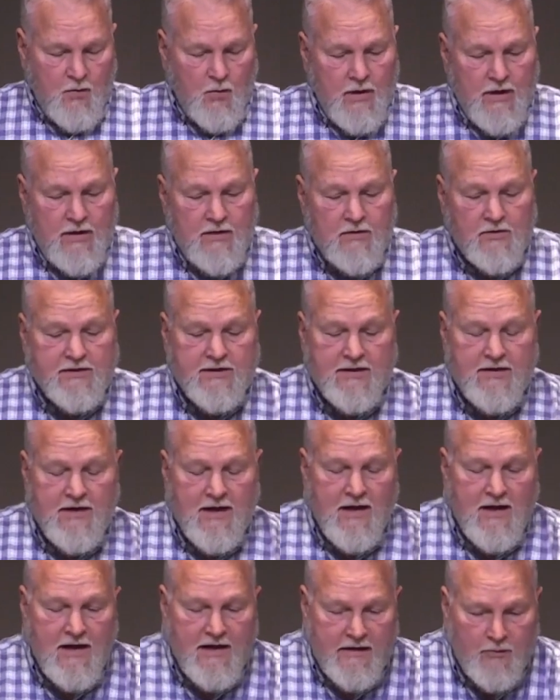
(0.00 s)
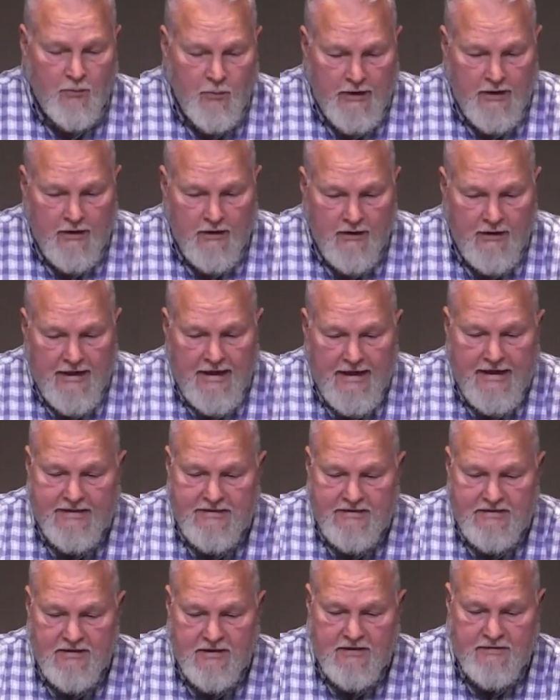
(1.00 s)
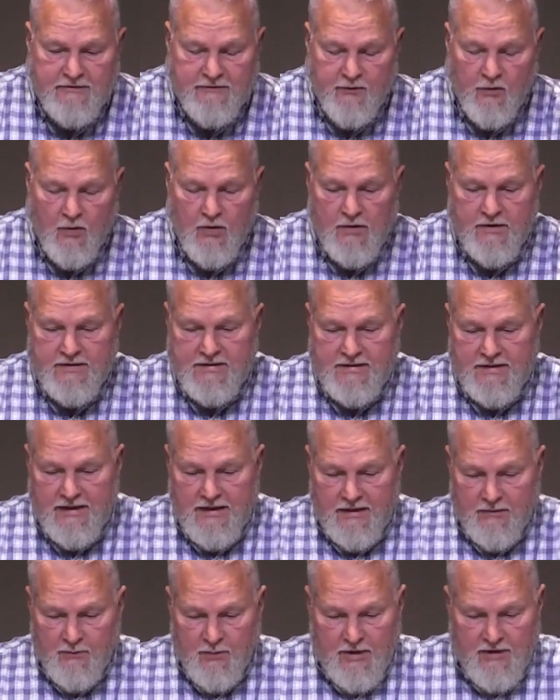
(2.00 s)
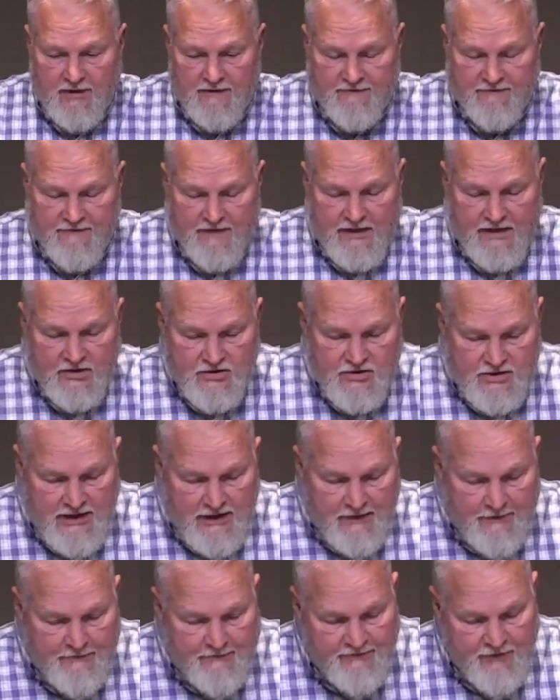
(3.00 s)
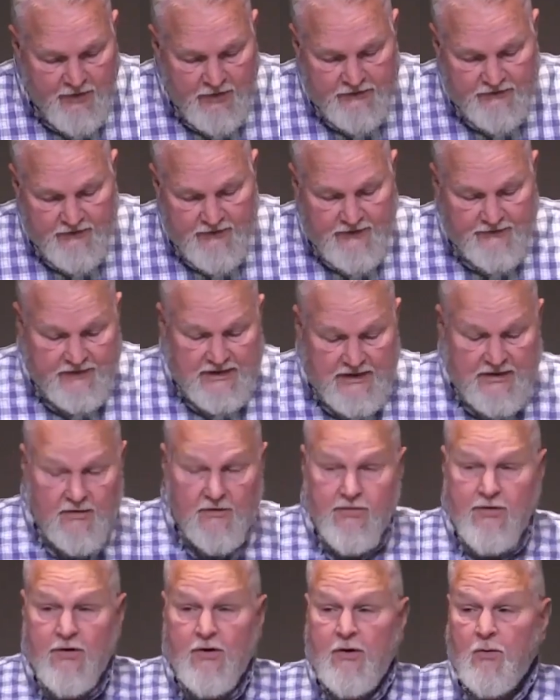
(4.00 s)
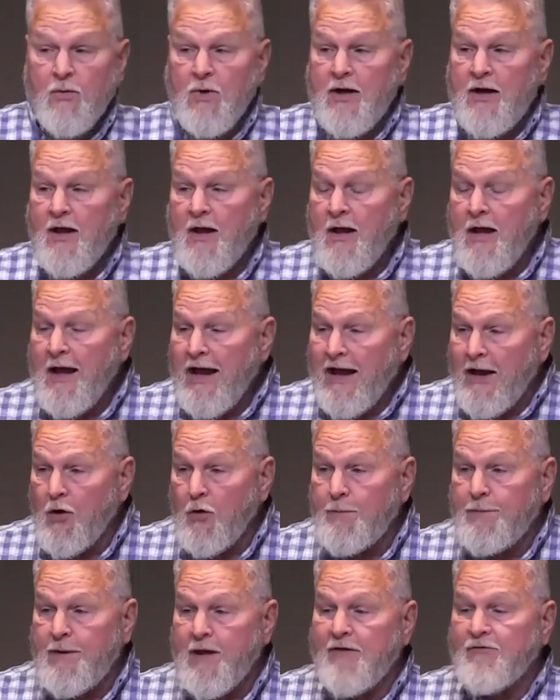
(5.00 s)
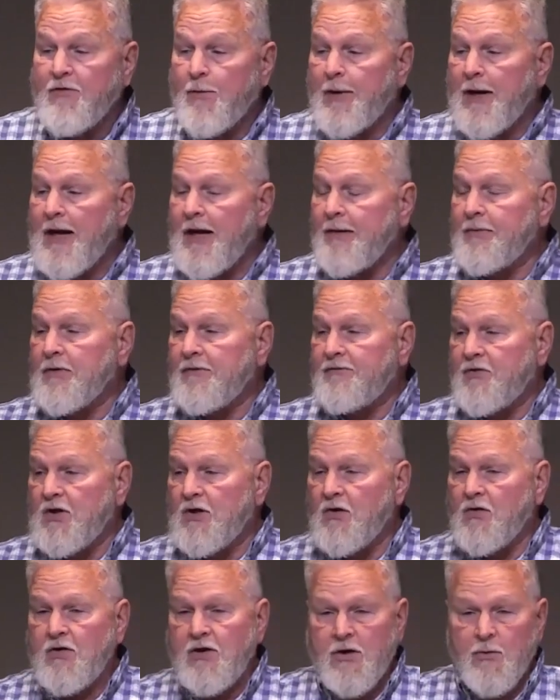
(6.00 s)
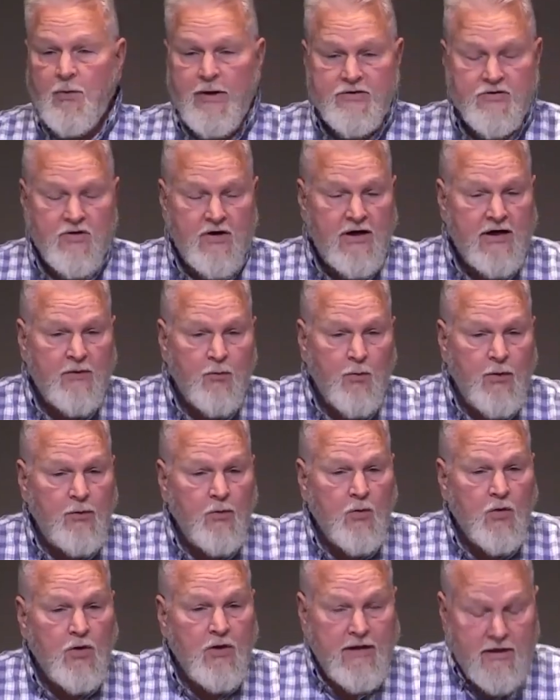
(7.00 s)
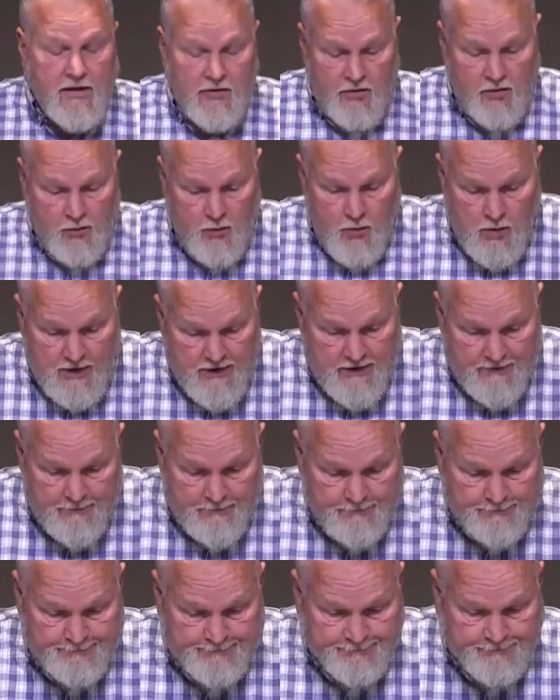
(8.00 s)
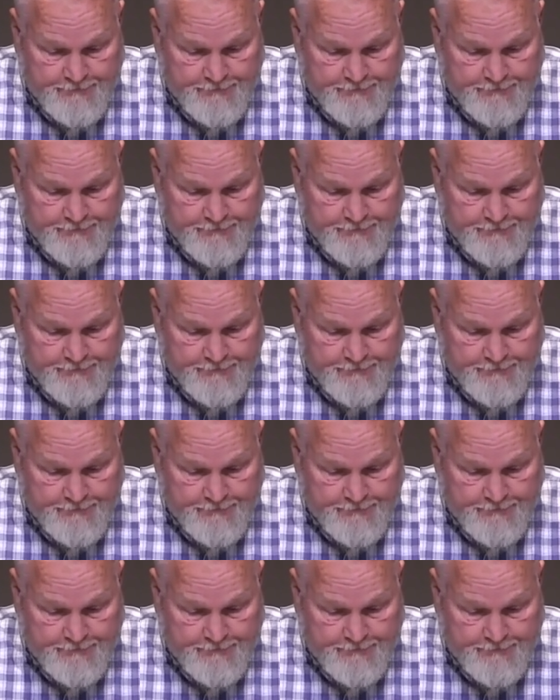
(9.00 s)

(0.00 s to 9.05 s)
Well, tonight we are in Exodus 14. We're going to finish up verse 15 to 31. I hope you have a Bible. If you don't, you can raise your hand and we will get you one.